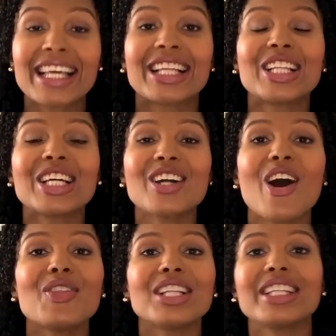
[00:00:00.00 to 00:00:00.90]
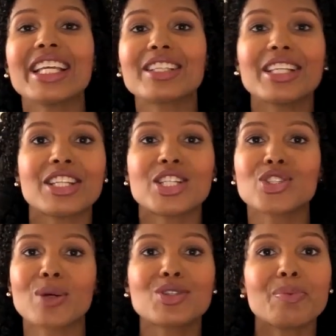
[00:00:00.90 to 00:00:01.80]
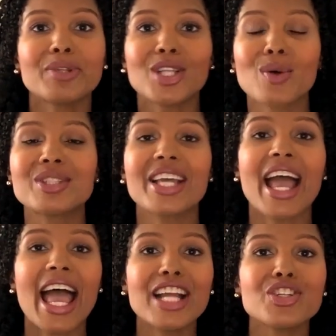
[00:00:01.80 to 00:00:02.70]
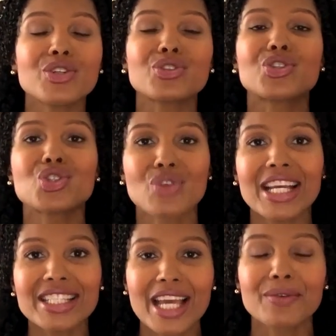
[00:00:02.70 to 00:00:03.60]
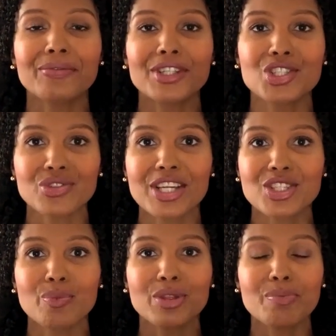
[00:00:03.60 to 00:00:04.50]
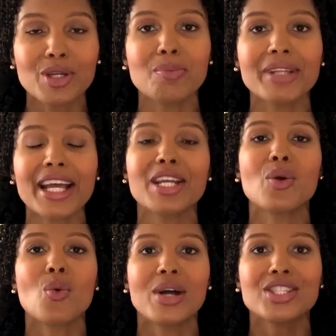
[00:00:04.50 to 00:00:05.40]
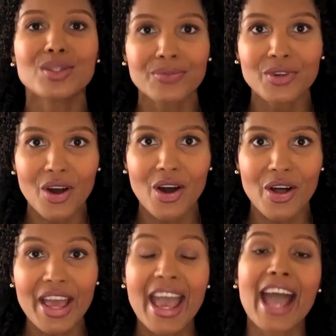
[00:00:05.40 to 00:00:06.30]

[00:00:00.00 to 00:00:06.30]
Click on the link in the description below to end your stress and frustration with meal planning once and for all,